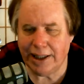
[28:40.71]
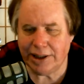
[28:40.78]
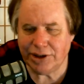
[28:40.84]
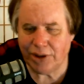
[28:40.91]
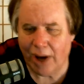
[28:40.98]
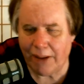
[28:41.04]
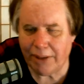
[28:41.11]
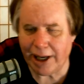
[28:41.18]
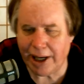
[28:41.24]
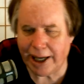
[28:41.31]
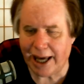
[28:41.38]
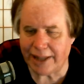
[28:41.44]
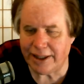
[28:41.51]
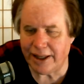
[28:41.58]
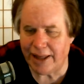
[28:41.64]
So I'm going to
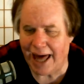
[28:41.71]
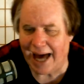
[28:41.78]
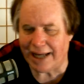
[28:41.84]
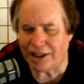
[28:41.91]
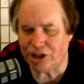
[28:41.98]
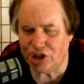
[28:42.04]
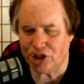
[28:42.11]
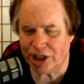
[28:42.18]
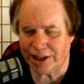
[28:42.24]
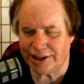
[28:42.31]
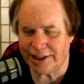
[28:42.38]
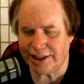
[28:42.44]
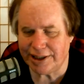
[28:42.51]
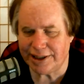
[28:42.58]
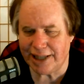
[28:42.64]
get to that in
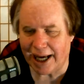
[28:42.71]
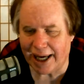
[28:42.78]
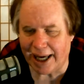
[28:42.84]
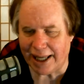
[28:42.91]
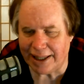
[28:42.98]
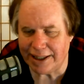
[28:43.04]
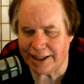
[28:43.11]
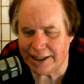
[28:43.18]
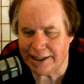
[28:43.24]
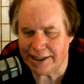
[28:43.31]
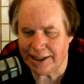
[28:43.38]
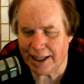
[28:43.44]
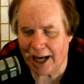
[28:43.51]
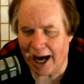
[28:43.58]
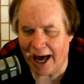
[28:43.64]
just a second.
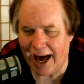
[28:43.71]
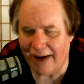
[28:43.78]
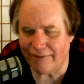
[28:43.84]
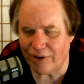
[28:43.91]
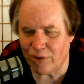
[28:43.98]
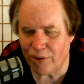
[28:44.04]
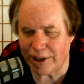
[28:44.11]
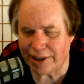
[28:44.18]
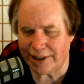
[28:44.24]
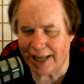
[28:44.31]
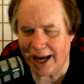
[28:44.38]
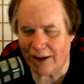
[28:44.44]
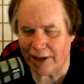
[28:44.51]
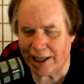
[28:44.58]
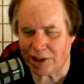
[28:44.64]
I have it written
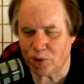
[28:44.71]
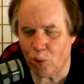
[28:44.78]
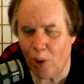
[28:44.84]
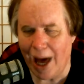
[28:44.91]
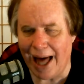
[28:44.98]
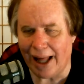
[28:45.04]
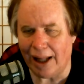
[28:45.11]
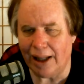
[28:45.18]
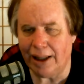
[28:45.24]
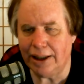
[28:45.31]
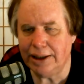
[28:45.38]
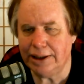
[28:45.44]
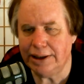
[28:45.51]
down as well.